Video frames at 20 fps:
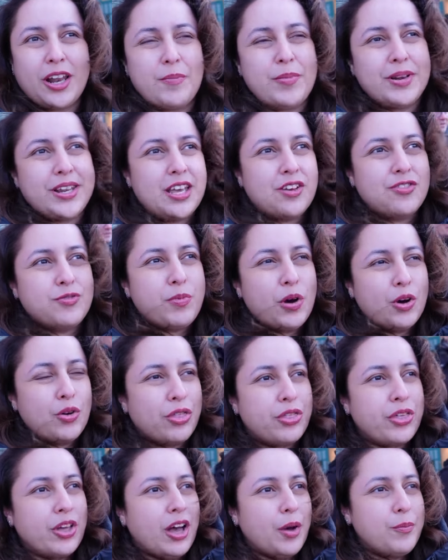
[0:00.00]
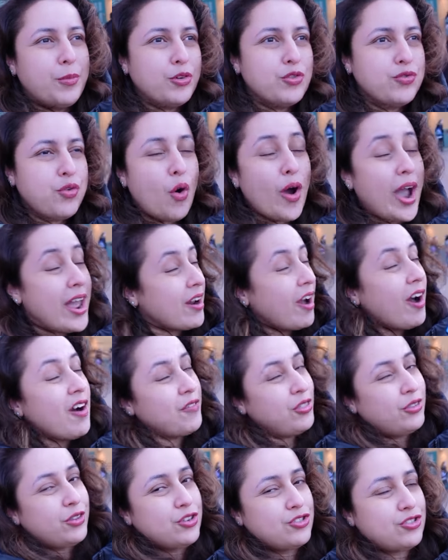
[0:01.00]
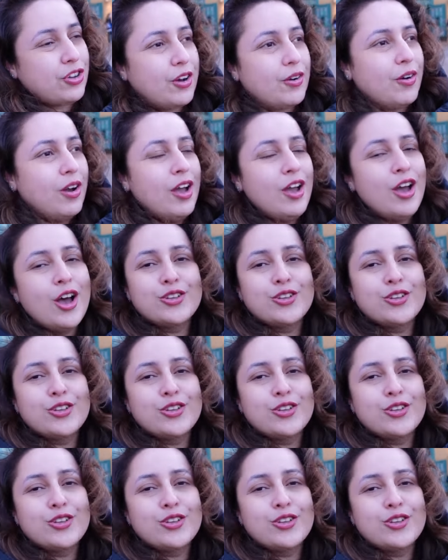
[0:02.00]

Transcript: I believe both uh, before and after the show.